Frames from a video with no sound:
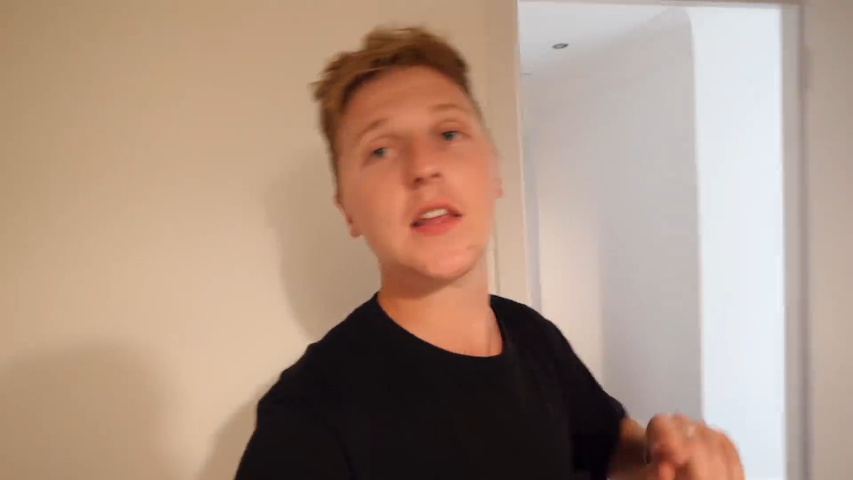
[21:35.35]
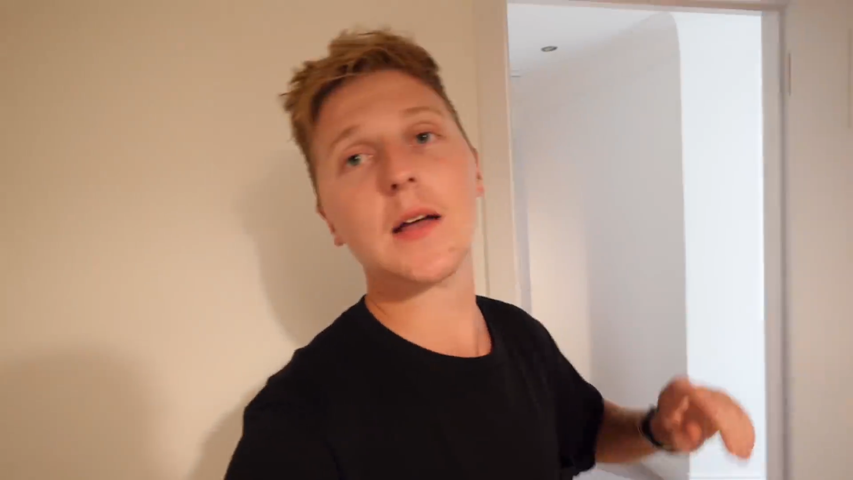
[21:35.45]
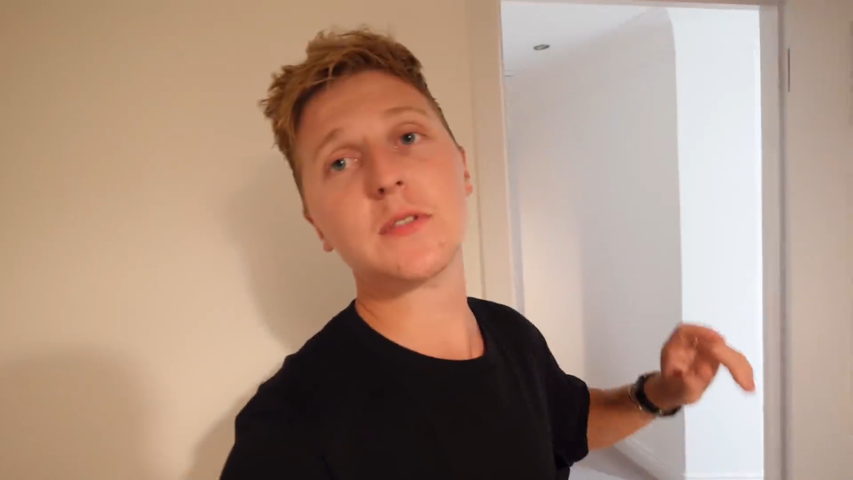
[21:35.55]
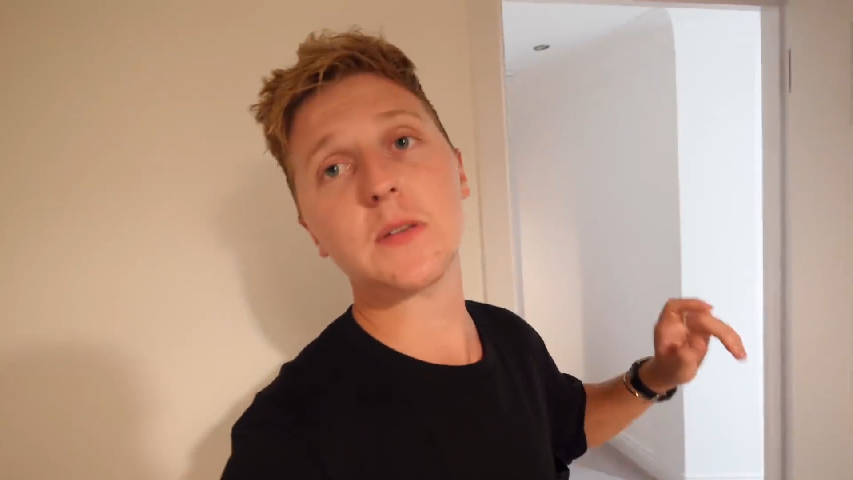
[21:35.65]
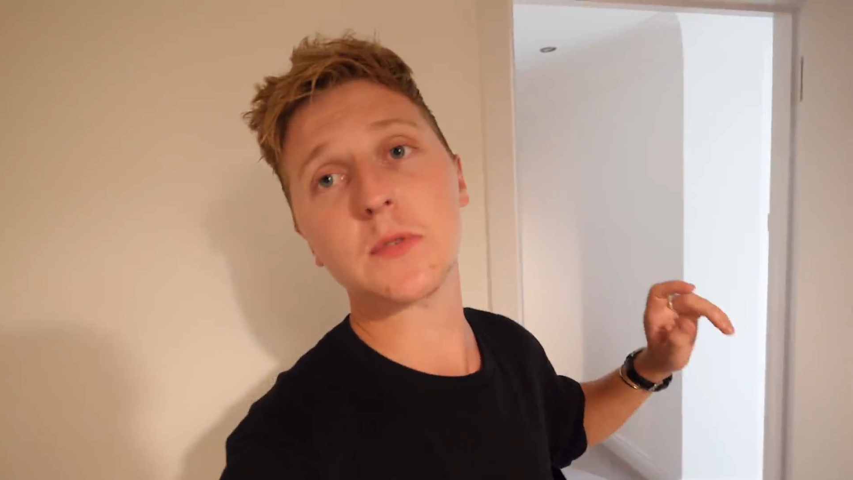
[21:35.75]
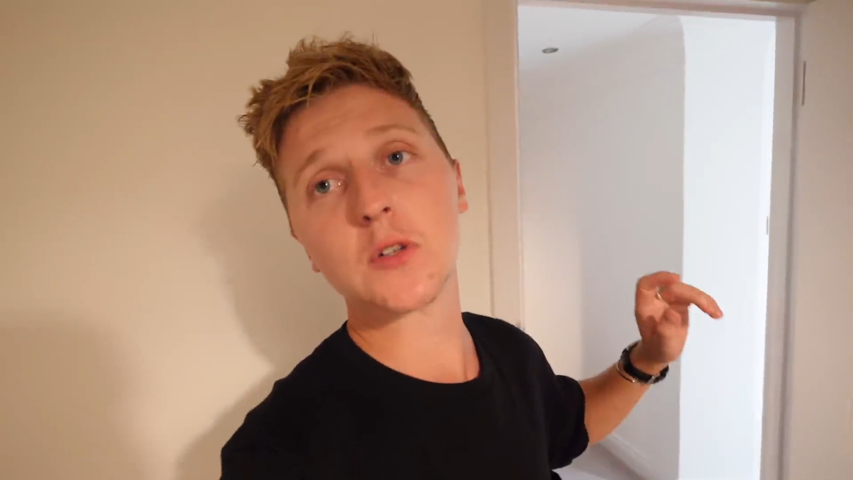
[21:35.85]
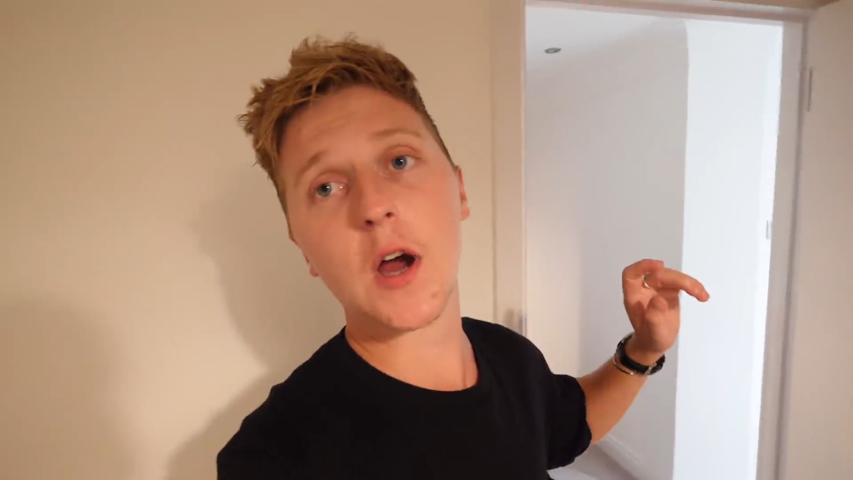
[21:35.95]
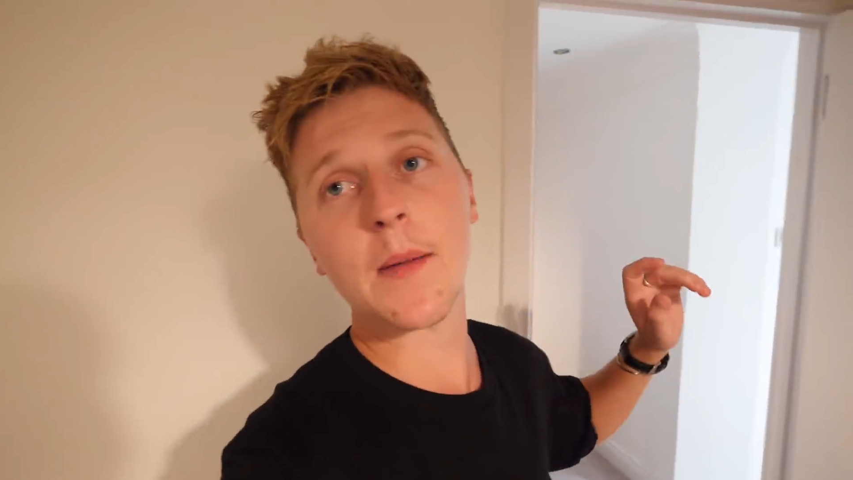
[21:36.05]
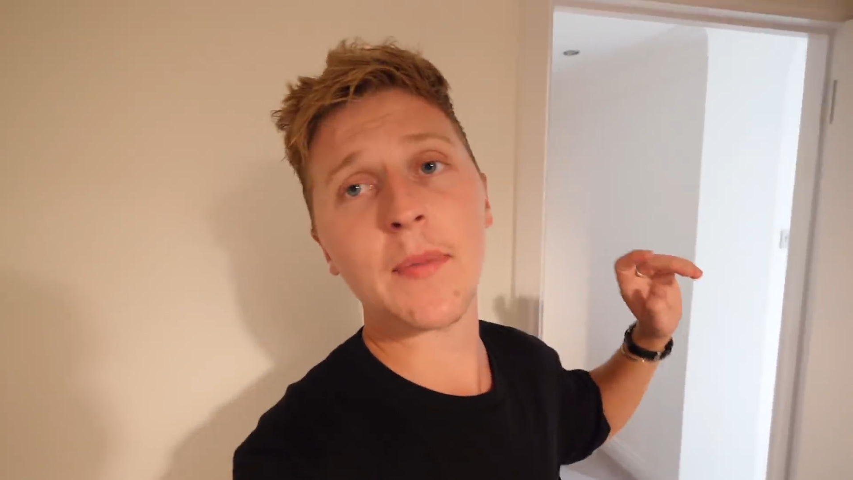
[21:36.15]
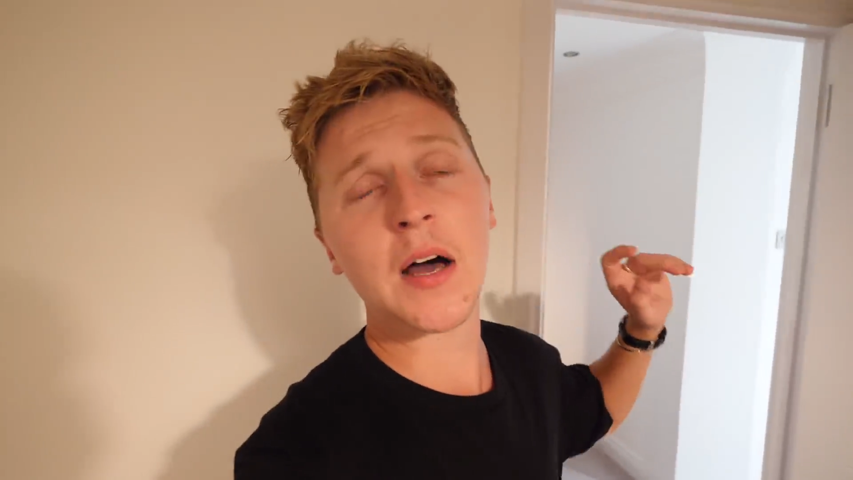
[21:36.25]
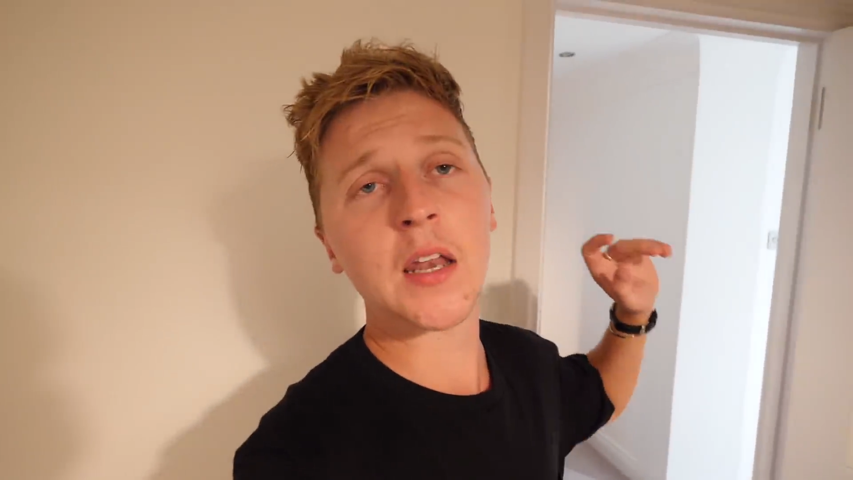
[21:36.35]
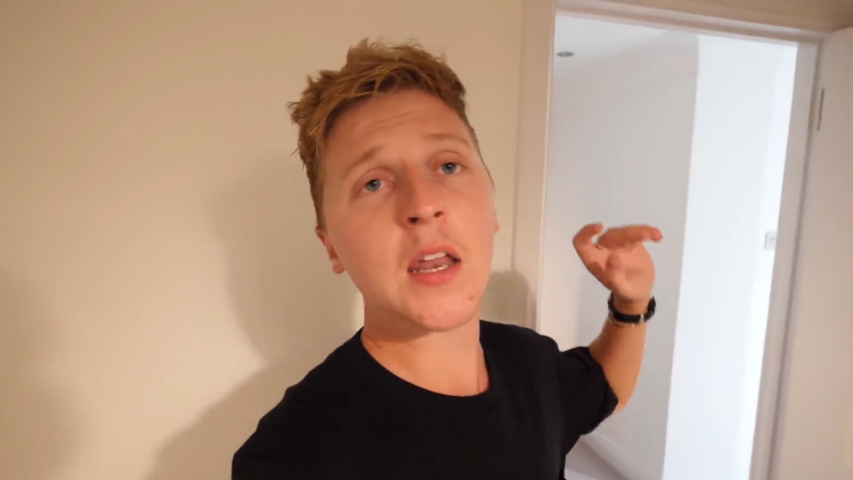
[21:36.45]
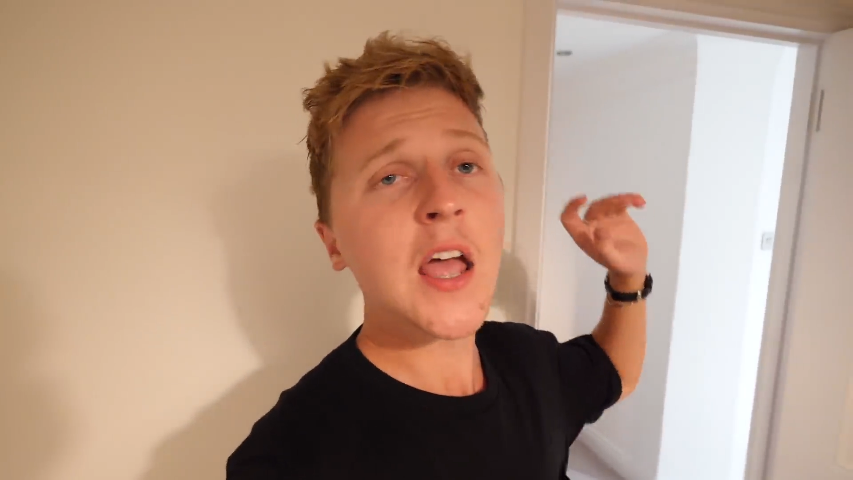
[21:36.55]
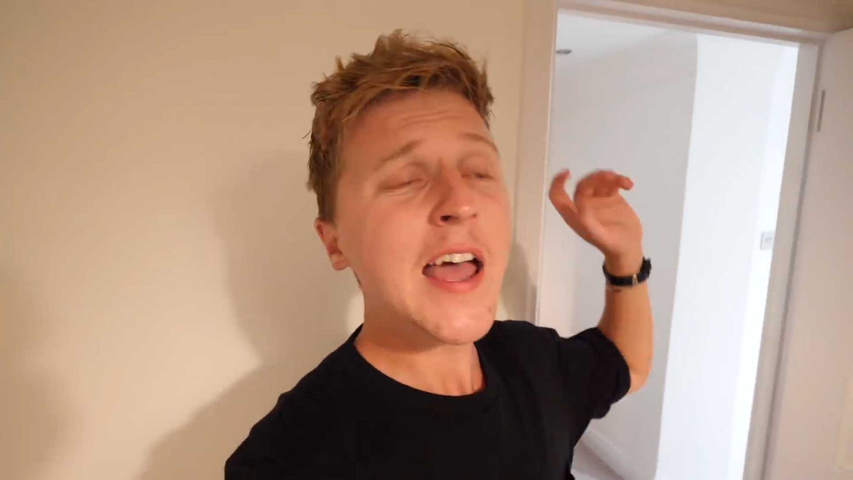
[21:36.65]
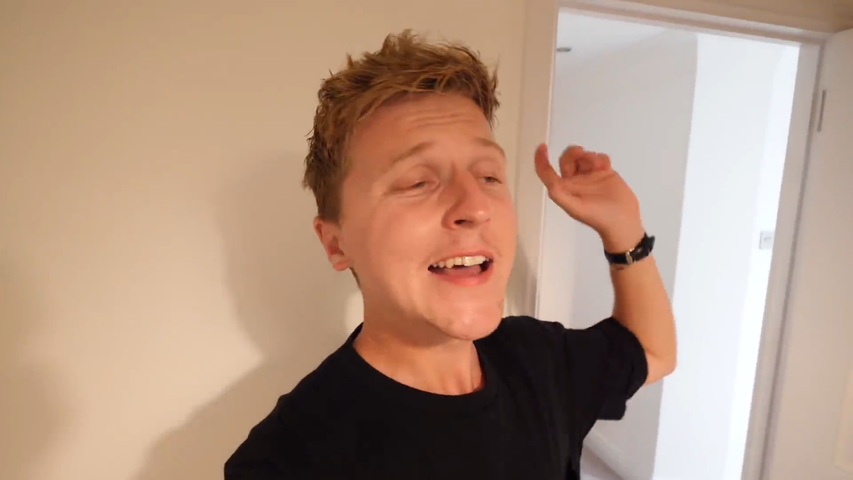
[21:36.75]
that subscribe button.